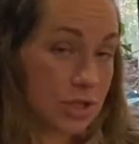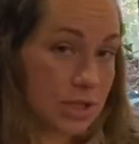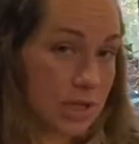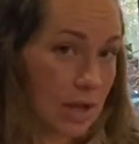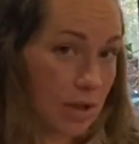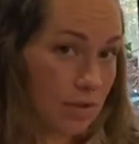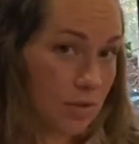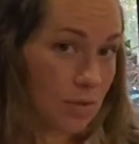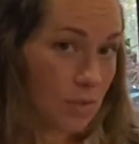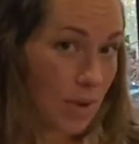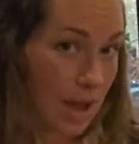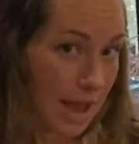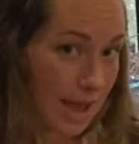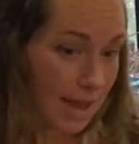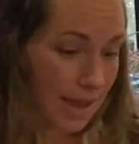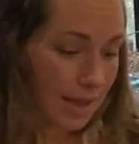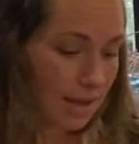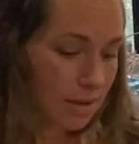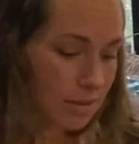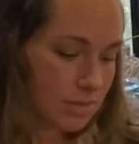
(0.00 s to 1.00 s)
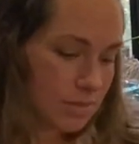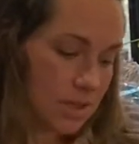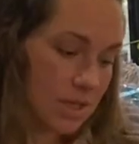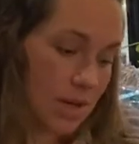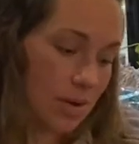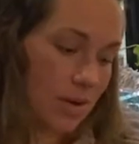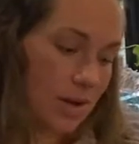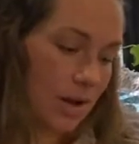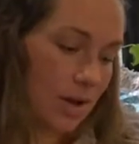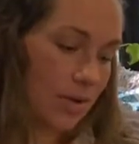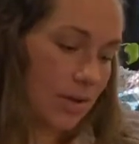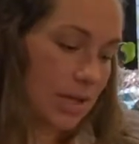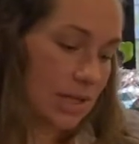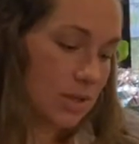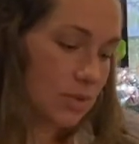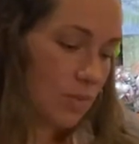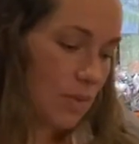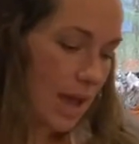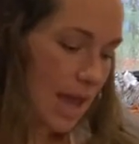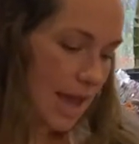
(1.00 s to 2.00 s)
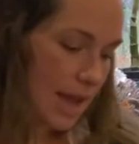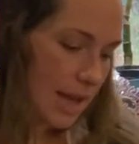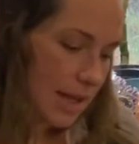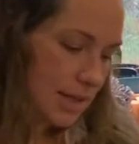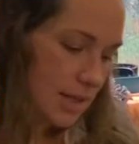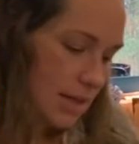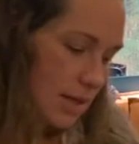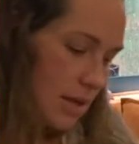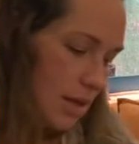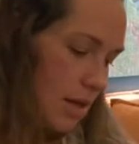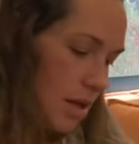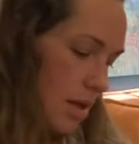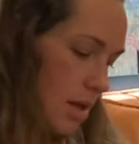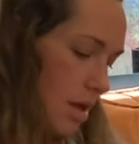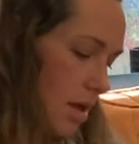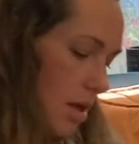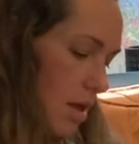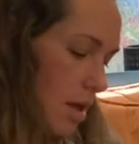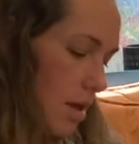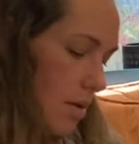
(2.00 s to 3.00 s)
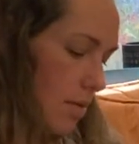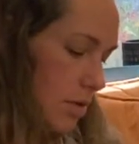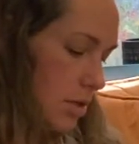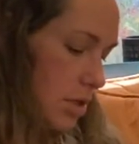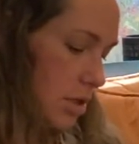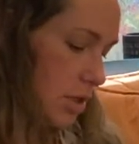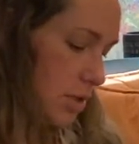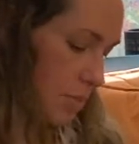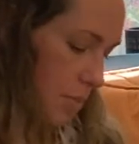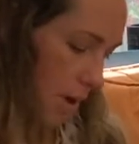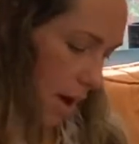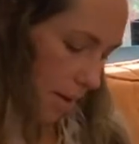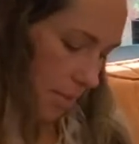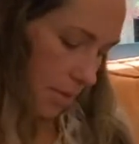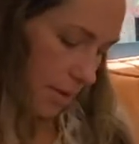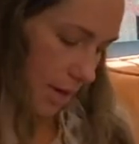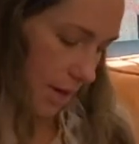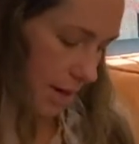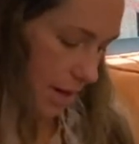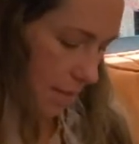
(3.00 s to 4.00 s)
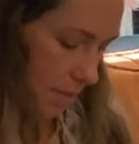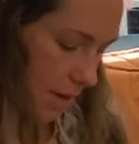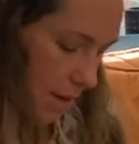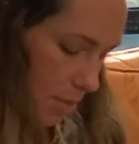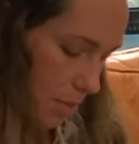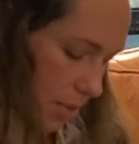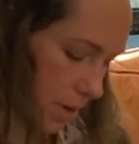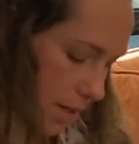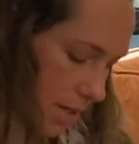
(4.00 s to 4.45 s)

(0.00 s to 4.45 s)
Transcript: scale to weigh him so I know his weight, which is probably gonna be pretty